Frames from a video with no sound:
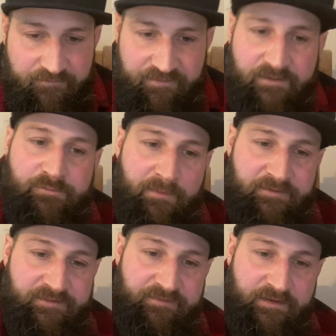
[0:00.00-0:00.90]
fix, we
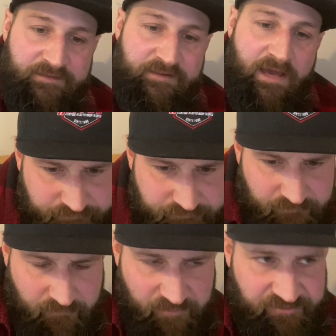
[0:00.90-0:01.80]
managed to fix that.
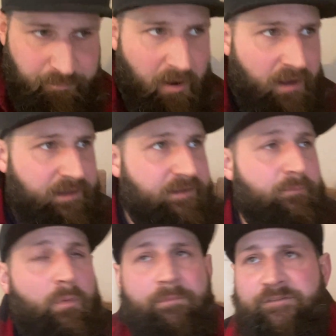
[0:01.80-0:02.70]
We spotted,
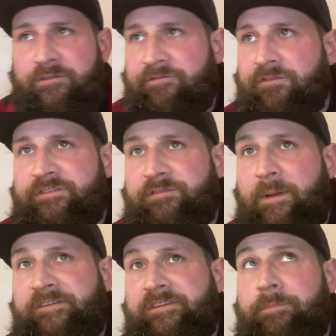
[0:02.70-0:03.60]
when we took the front
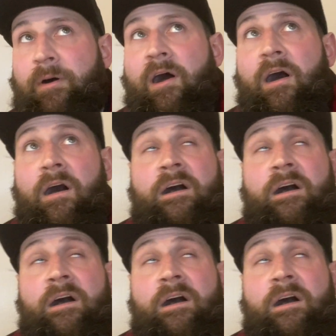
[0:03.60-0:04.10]
suspension apart,